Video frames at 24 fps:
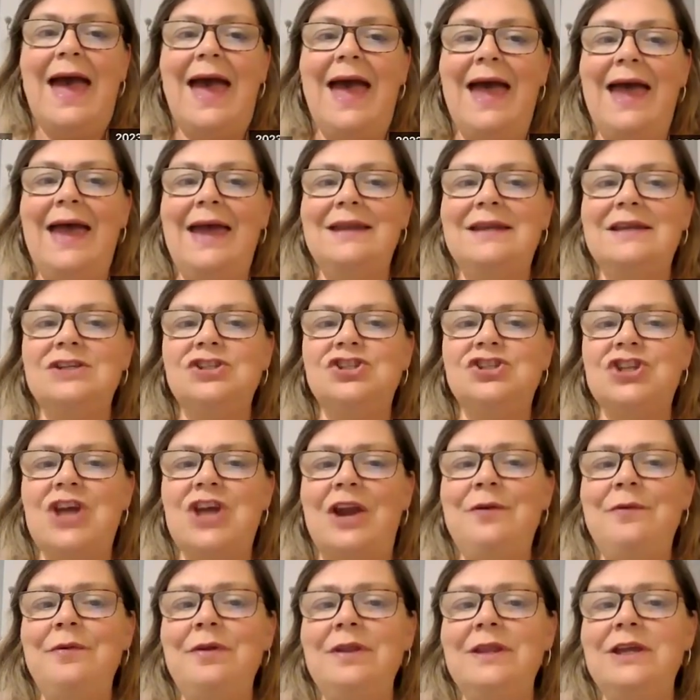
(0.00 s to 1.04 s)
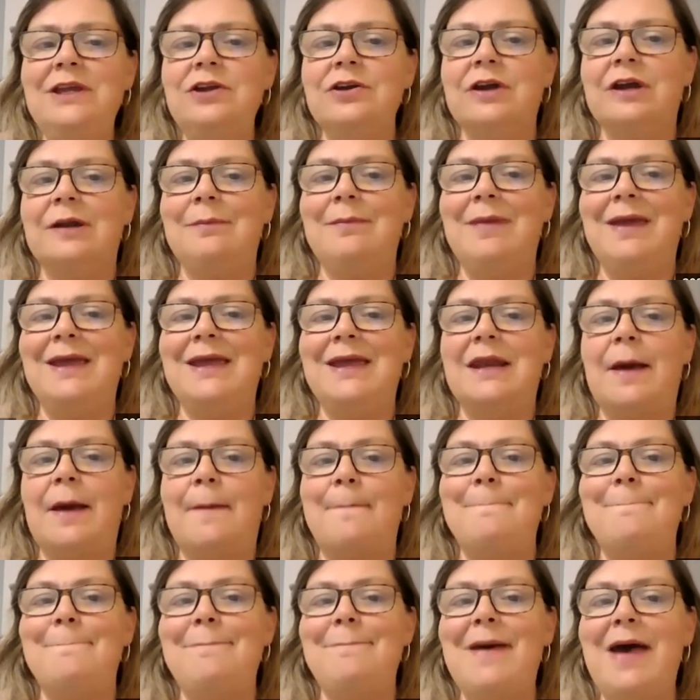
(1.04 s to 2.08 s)
And generally, you're going to make it
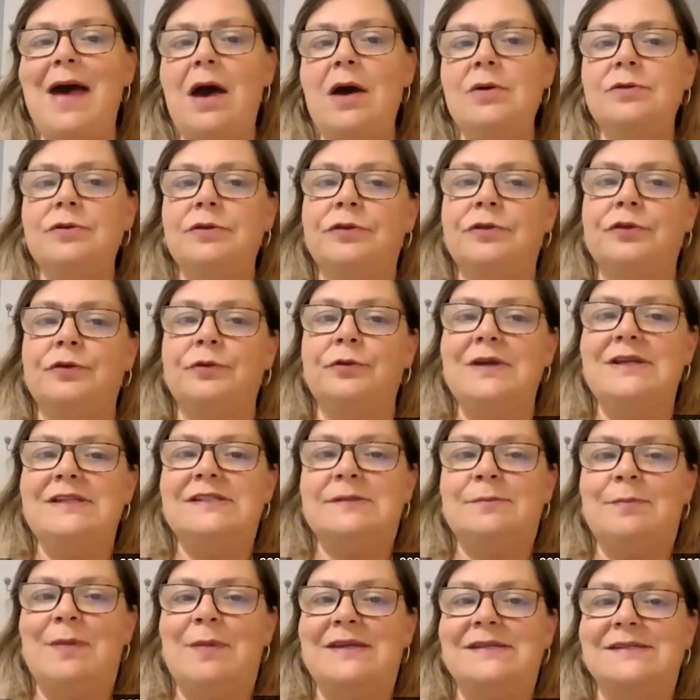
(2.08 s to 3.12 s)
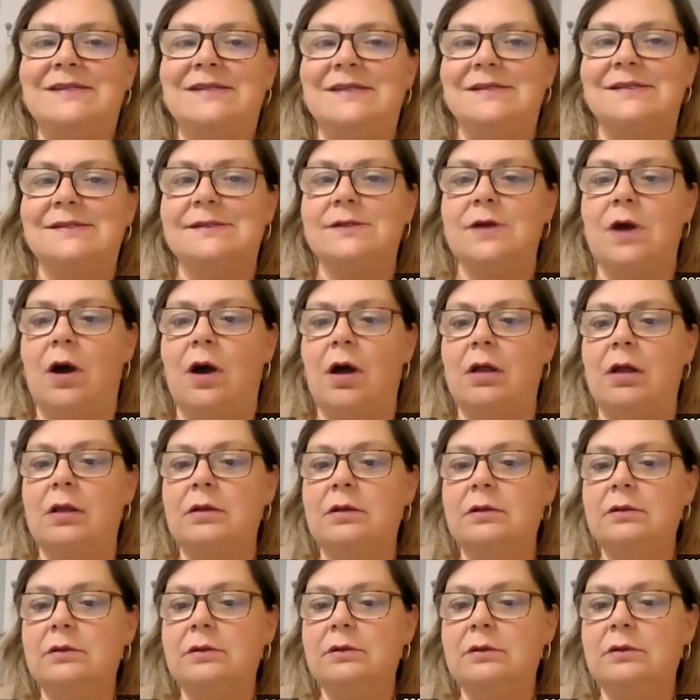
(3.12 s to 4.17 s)
about 3 spaces tall.
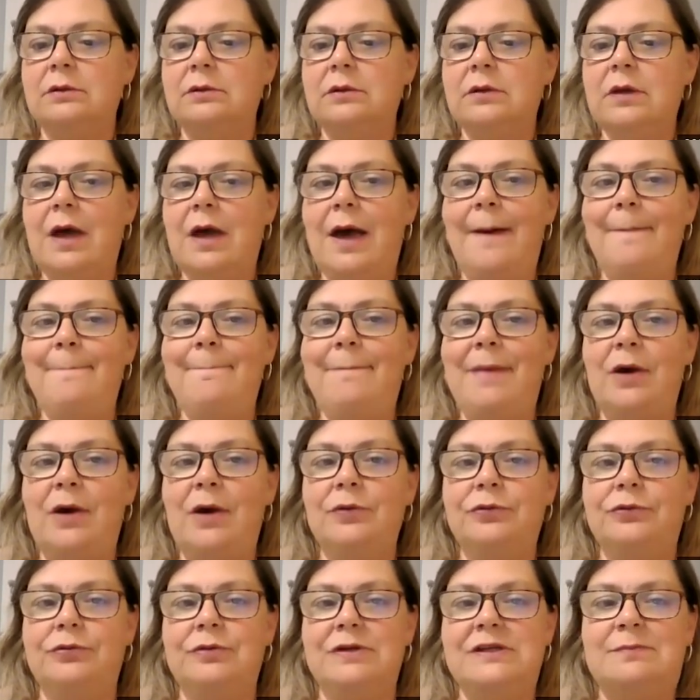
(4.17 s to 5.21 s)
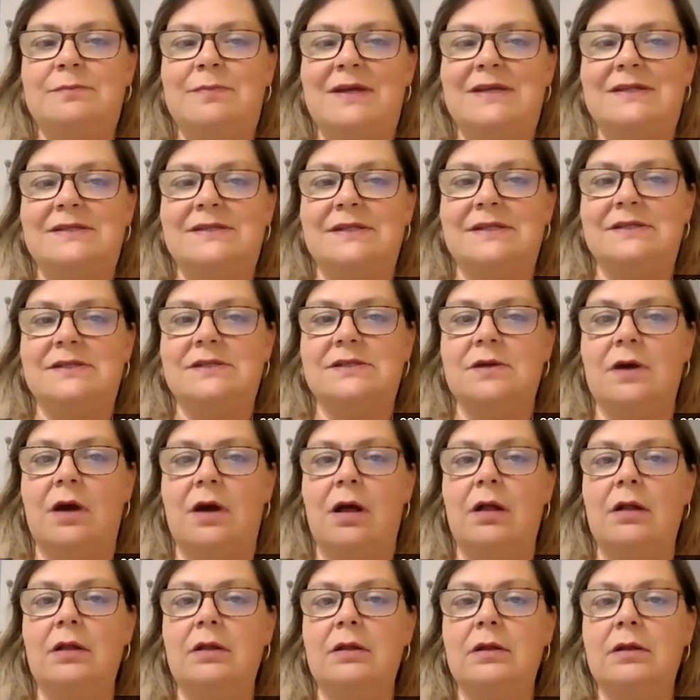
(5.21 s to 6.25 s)
About 3 spaces
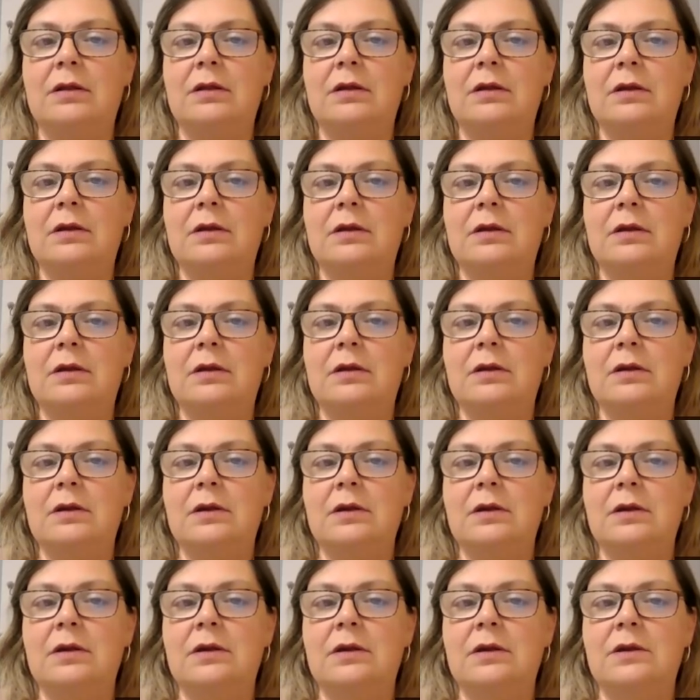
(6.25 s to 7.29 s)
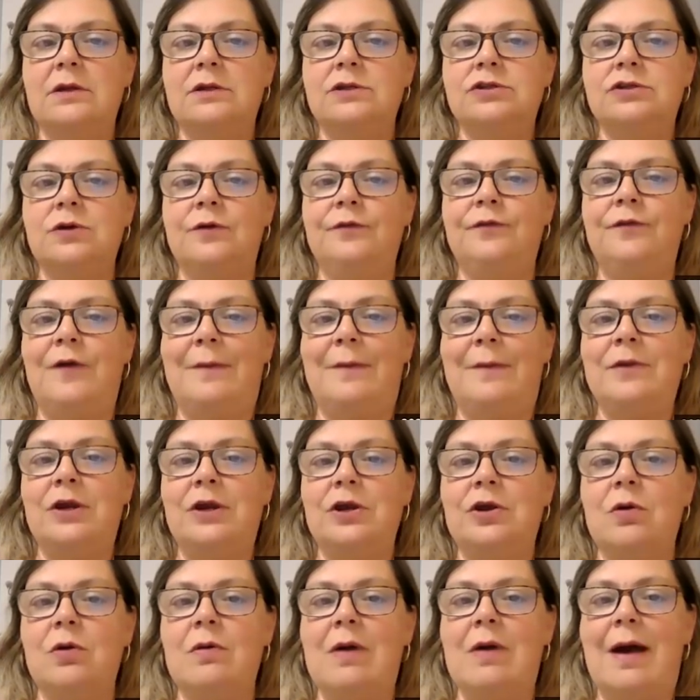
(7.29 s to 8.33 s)
tall. So if I'm going
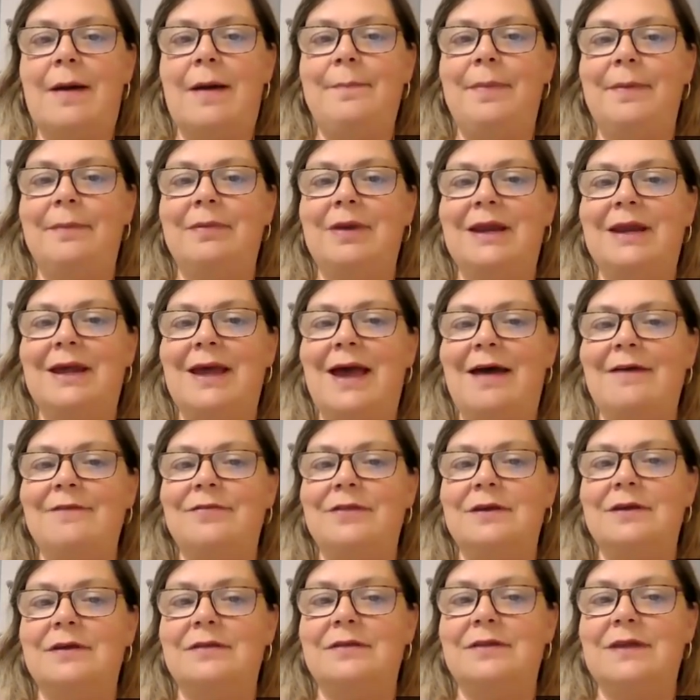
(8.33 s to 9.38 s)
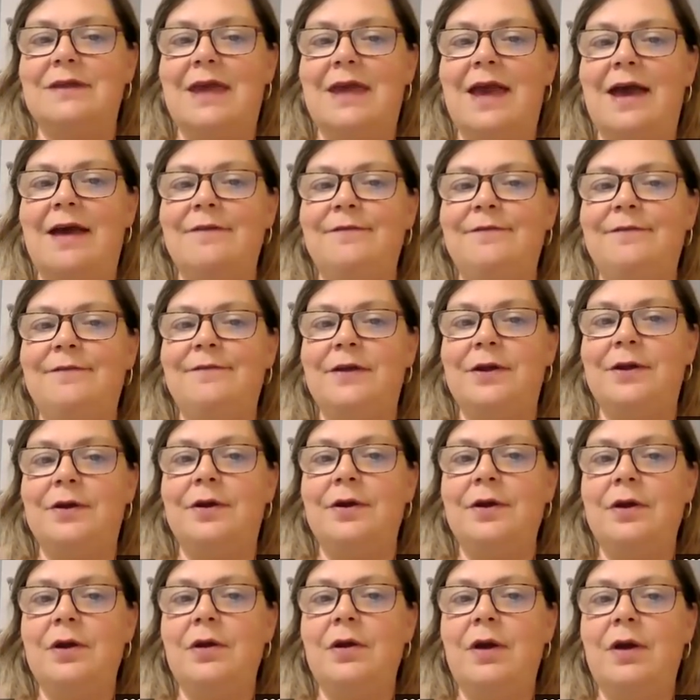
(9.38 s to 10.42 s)
to go up, I'm going to have the F
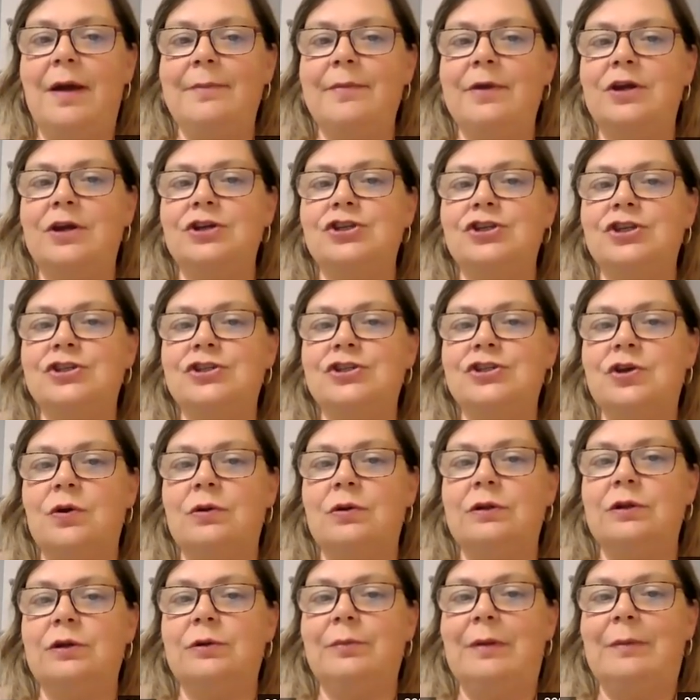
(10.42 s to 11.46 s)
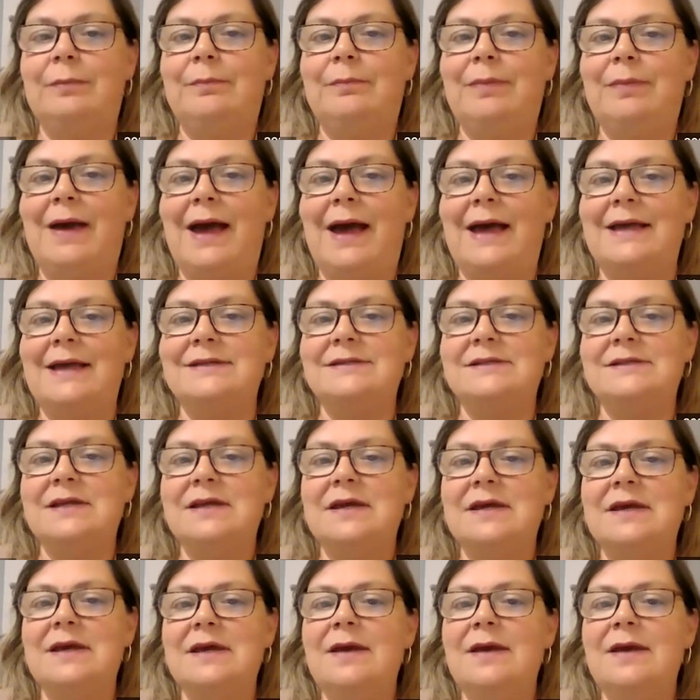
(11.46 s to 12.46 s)
here. I'm going to just go a little bit past.